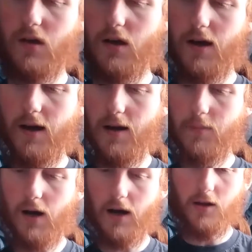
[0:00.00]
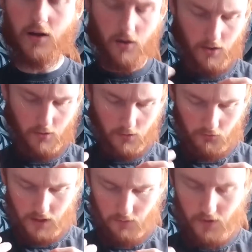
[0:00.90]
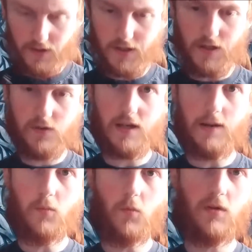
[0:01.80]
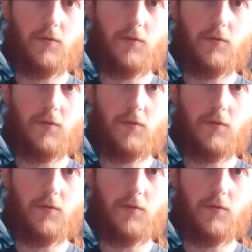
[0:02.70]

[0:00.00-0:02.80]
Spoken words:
I always really wanted to use him with